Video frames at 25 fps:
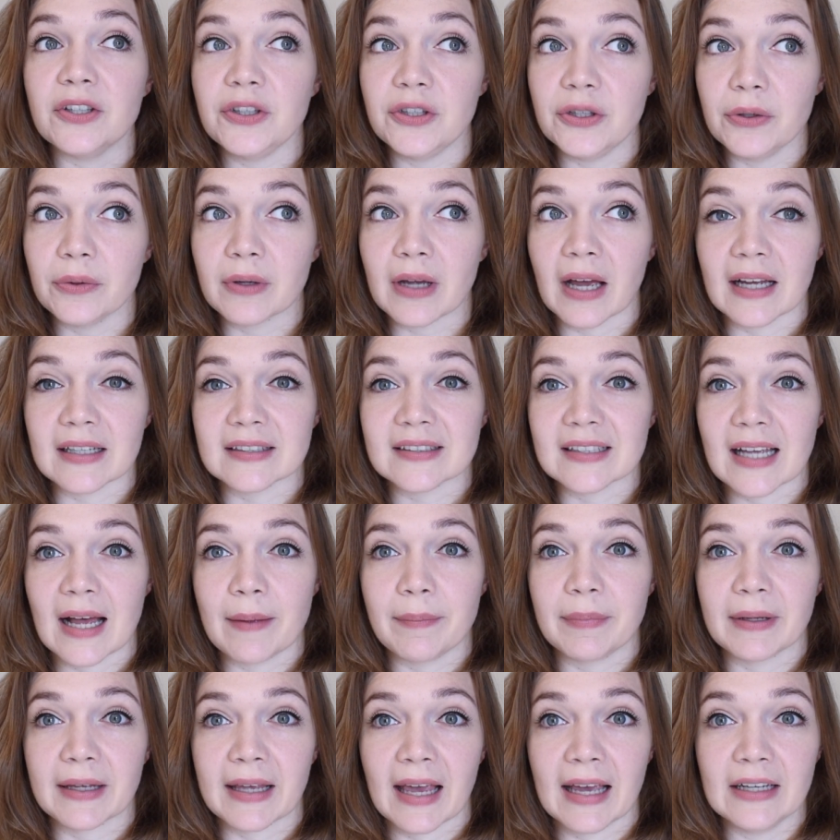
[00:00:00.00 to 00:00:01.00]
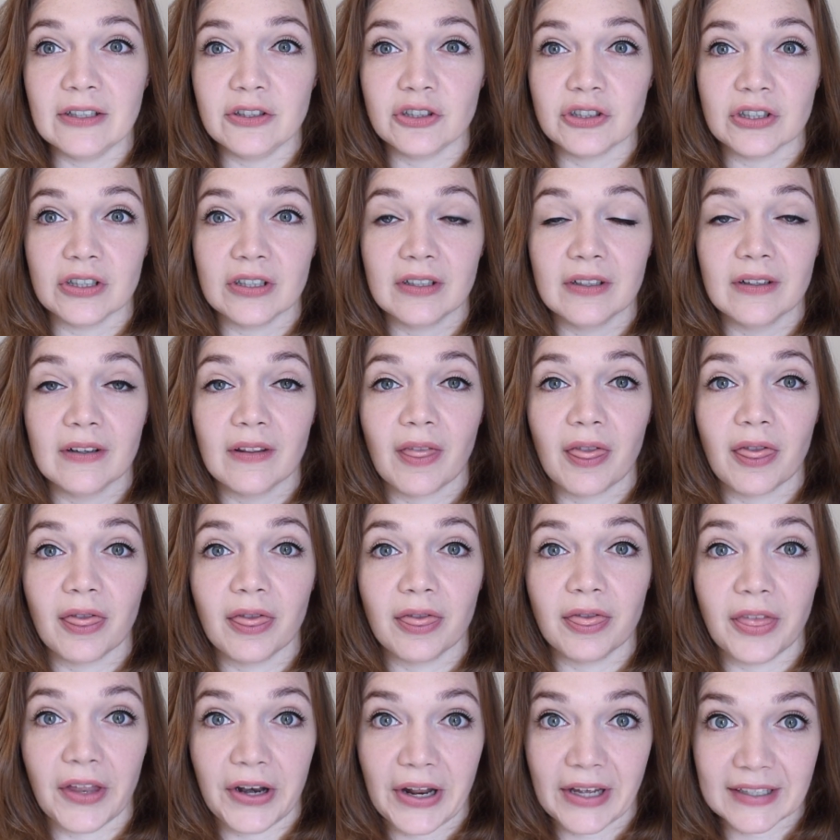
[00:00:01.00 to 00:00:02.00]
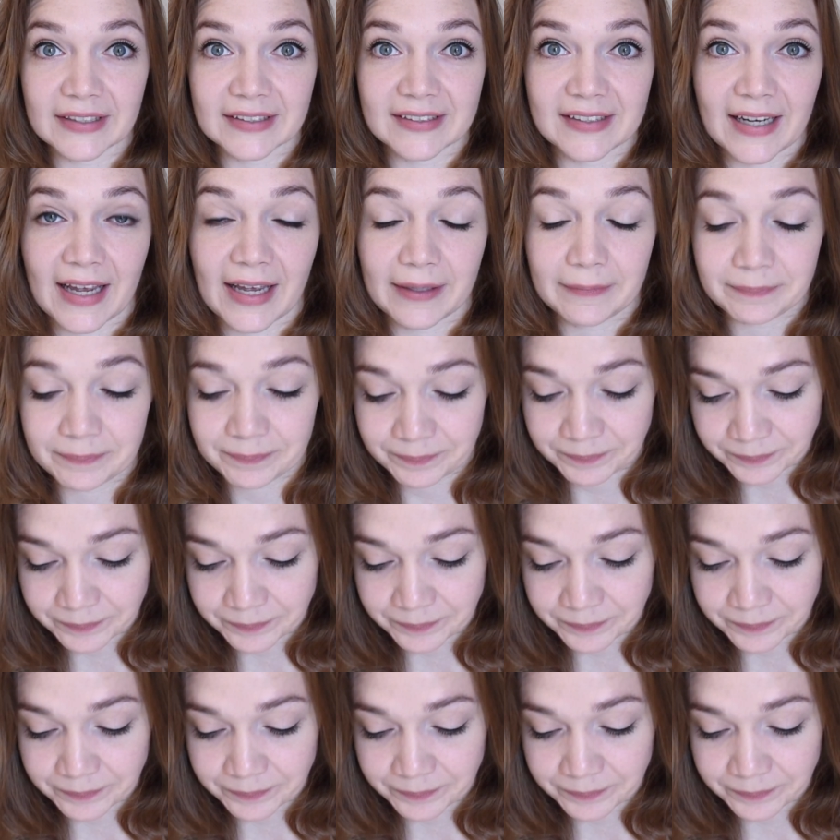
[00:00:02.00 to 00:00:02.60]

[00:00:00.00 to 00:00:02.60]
UCAS application the next day.